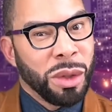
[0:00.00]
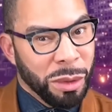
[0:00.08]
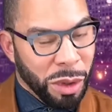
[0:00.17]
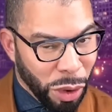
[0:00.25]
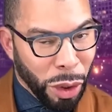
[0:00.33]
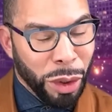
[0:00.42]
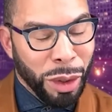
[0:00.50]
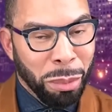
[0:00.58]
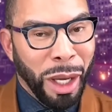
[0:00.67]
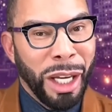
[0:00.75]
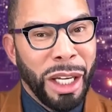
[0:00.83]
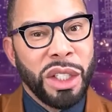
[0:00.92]
turn the
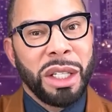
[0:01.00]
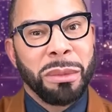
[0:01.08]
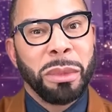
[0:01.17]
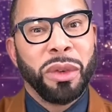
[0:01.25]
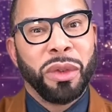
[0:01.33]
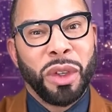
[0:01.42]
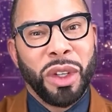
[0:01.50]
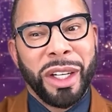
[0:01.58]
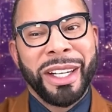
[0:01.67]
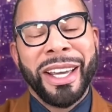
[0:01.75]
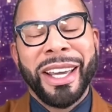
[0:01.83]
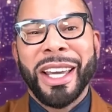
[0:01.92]
page and move
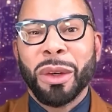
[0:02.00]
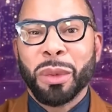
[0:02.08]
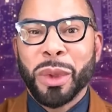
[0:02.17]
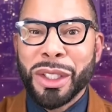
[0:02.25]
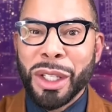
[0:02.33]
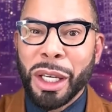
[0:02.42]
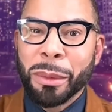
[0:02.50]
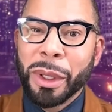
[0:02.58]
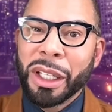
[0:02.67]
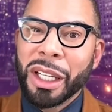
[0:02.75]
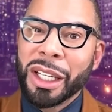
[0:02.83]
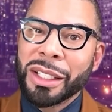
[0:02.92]
on, it was him
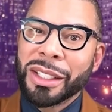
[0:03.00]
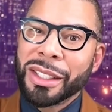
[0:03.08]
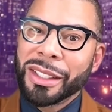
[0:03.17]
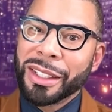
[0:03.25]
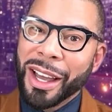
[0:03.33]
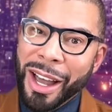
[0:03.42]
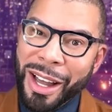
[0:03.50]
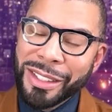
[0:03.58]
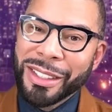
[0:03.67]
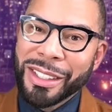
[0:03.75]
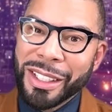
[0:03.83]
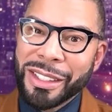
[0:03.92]
and his
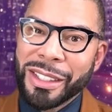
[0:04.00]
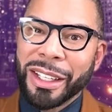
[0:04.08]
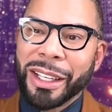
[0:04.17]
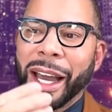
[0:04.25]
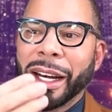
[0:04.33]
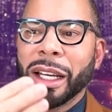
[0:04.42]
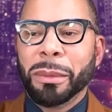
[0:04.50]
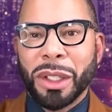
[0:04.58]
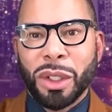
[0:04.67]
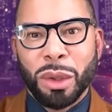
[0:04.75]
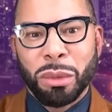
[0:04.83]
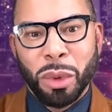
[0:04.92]
nonsense that got him
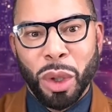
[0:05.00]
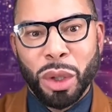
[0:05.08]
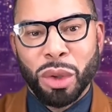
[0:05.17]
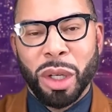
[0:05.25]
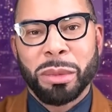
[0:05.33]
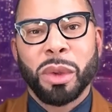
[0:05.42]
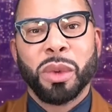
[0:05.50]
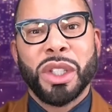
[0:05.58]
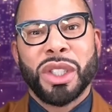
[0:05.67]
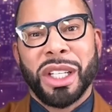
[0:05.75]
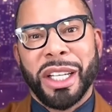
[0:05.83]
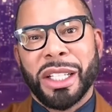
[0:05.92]
into more trouble,
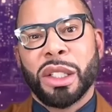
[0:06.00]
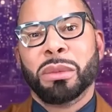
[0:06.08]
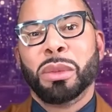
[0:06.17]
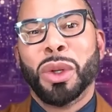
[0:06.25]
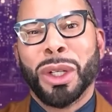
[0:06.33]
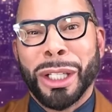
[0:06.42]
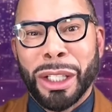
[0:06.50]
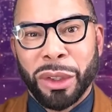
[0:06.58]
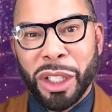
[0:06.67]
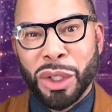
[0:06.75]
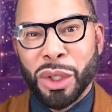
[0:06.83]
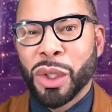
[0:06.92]
which led to more legal
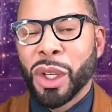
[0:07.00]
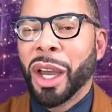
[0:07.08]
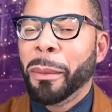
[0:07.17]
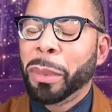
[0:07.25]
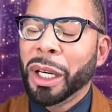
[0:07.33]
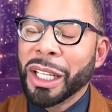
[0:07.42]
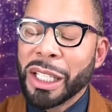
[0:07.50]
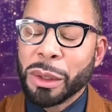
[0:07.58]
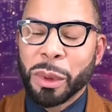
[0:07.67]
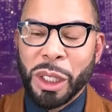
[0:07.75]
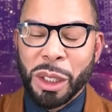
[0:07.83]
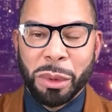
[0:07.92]
issues. Please,
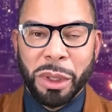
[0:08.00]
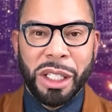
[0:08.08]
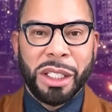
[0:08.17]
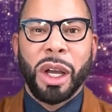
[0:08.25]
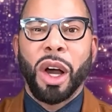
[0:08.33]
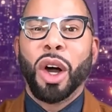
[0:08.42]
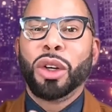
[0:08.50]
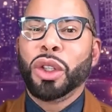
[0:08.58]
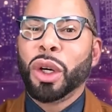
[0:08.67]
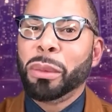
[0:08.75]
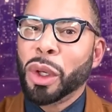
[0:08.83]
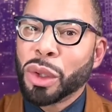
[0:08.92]
please, please, on
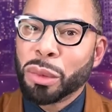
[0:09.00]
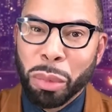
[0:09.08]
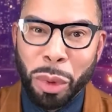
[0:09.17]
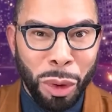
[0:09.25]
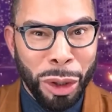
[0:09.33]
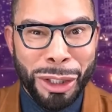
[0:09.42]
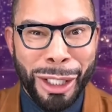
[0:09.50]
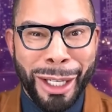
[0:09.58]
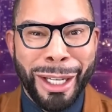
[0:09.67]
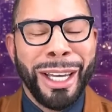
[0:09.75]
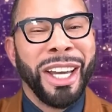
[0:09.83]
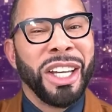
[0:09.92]
your most bored
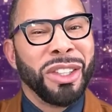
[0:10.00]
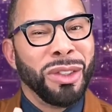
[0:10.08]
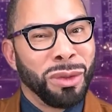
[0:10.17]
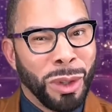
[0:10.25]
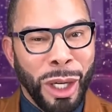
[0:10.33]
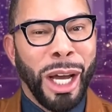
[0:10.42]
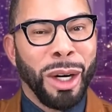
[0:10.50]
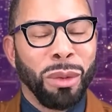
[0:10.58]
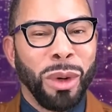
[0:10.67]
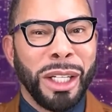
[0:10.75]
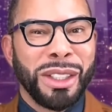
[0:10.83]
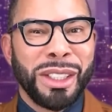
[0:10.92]
day, you've got to
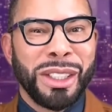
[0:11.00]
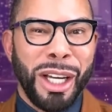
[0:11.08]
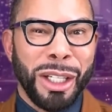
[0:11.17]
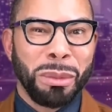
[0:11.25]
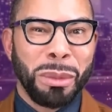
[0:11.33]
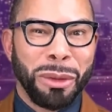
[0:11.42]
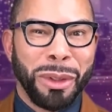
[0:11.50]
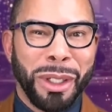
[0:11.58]
watch this documentary.